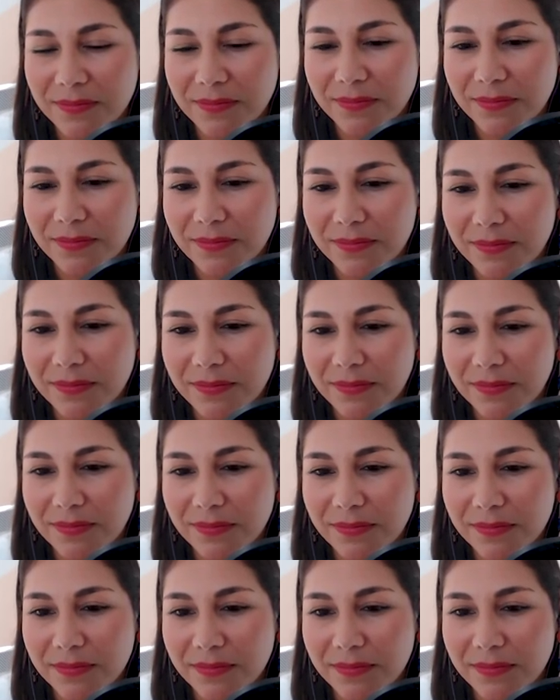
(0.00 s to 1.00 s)

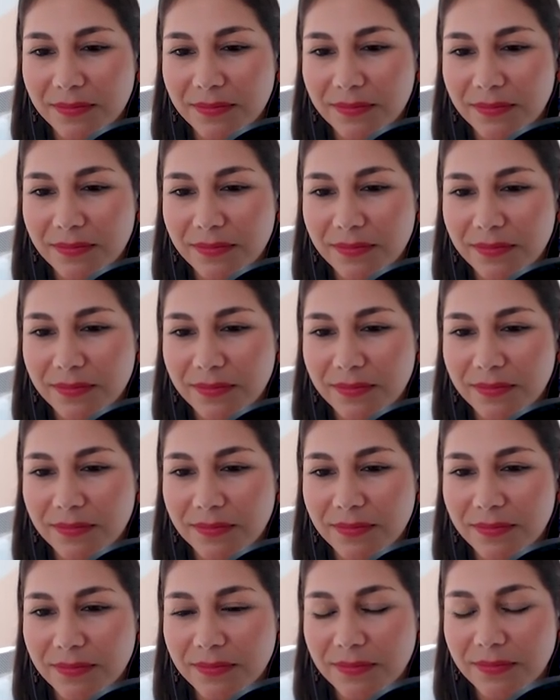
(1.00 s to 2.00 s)

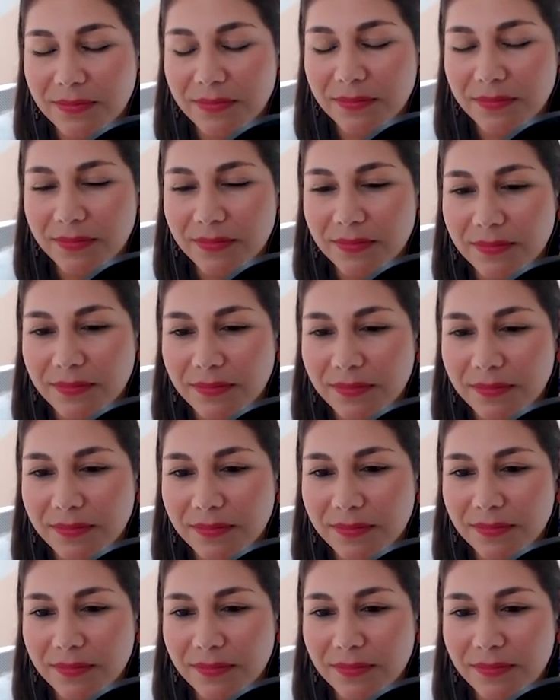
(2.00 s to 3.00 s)

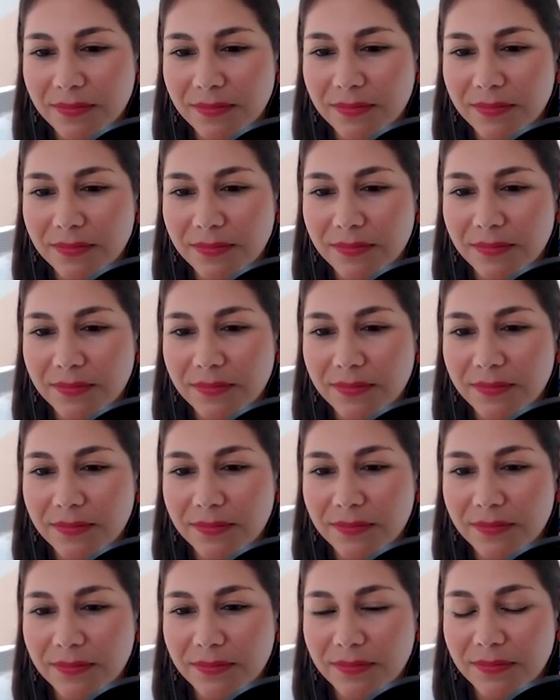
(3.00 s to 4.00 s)

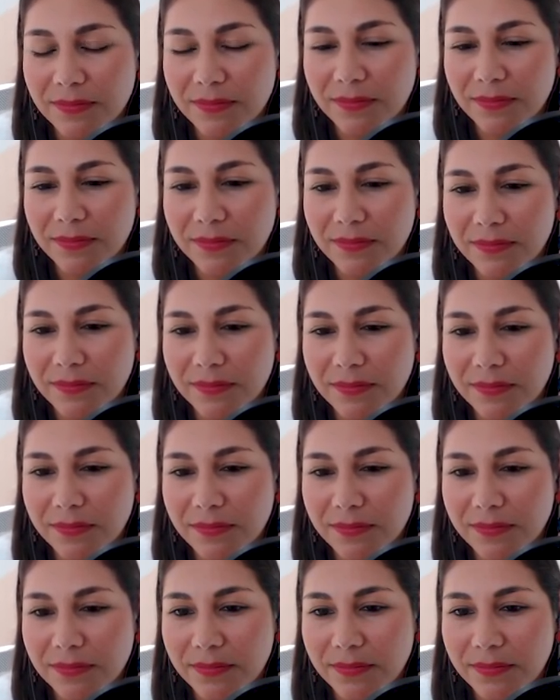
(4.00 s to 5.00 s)

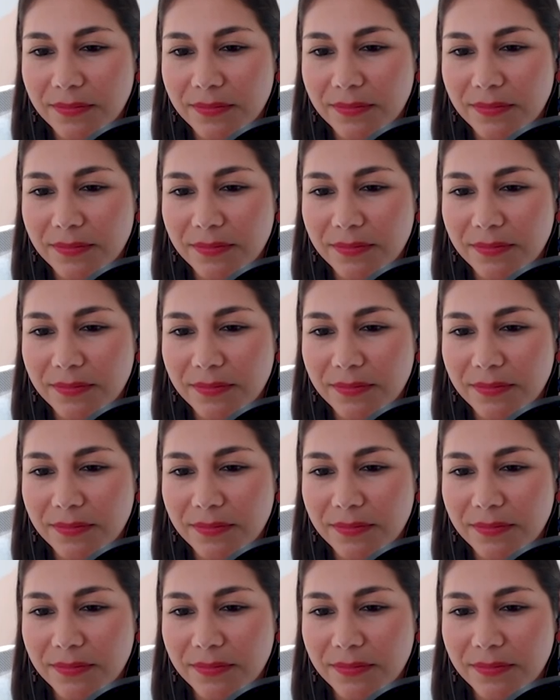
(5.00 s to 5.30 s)
(silent)